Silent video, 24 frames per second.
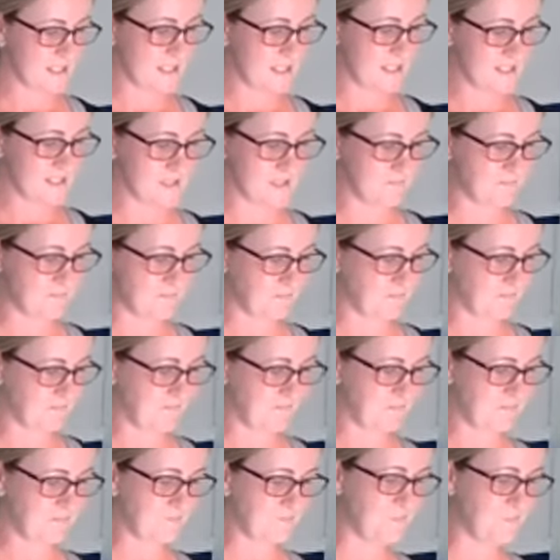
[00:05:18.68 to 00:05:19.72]
It's
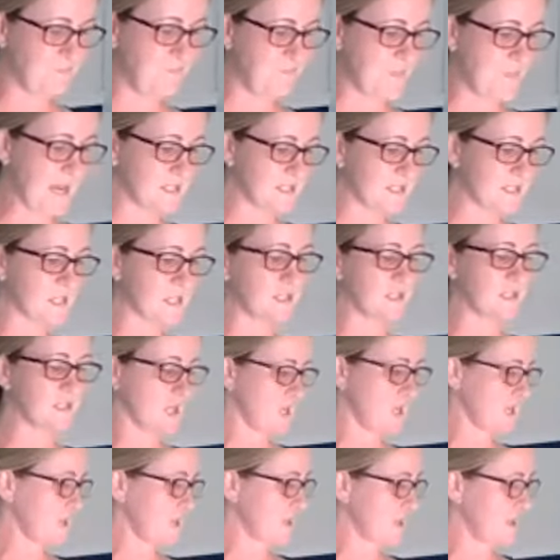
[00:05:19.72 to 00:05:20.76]

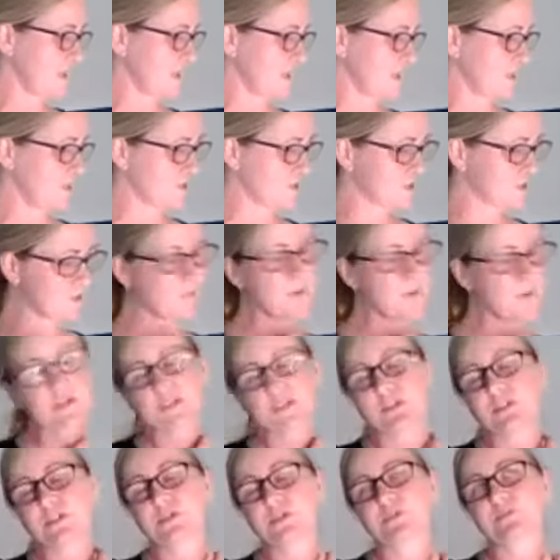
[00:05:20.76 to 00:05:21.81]
basically, you're
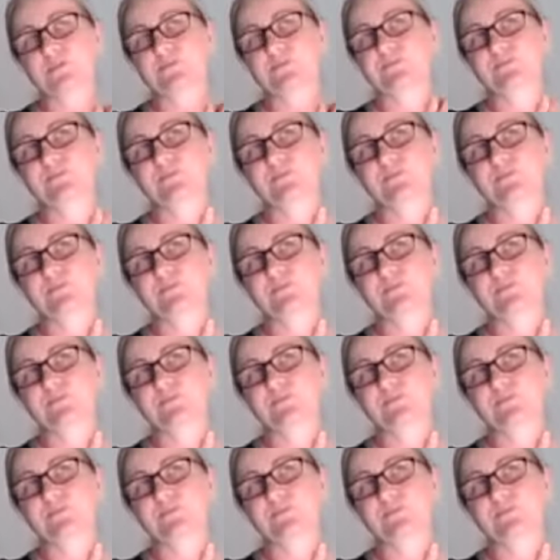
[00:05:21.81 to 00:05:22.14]
supposed to,